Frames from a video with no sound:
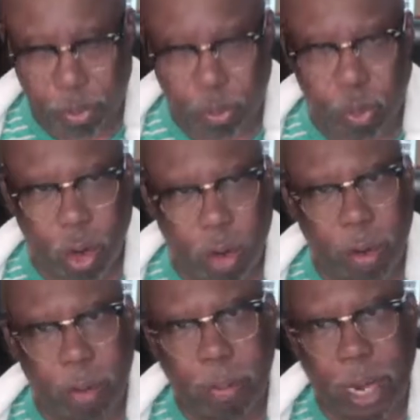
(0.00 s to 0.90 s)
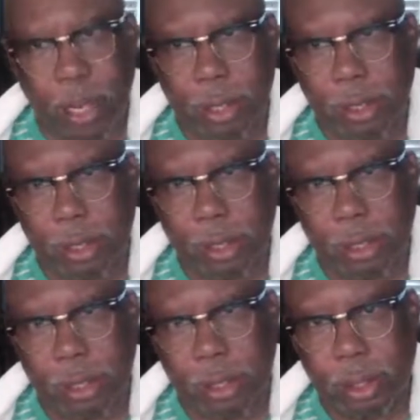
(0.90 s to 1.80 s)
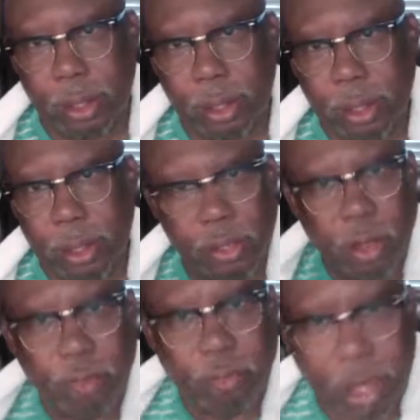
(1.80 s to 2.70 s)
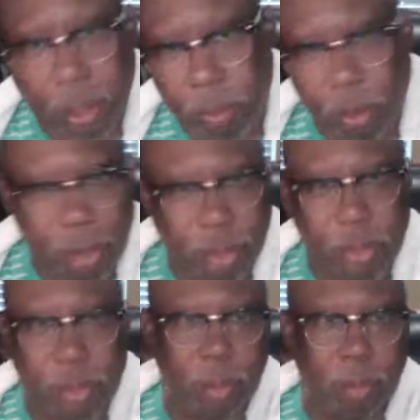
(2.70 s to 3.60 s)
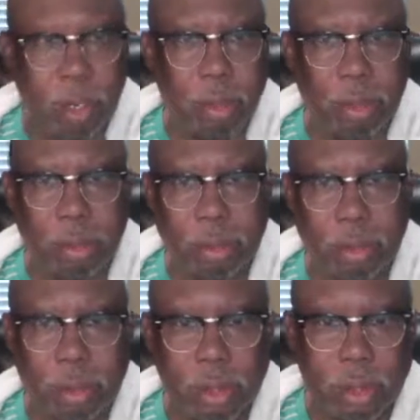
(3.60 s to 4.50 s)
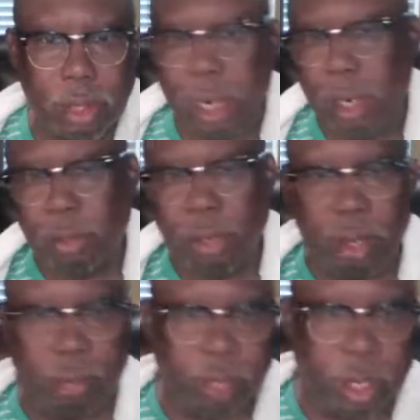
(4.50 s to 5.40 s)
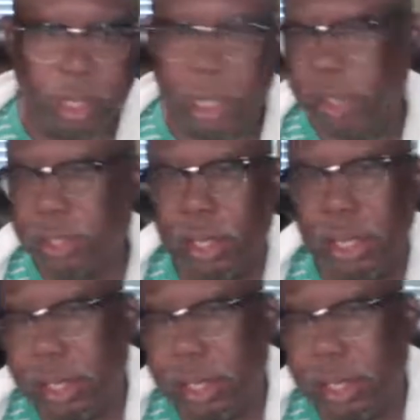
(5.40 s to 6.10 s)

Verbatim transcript: worry about their fellow brothers no more. They don't care if they catch it and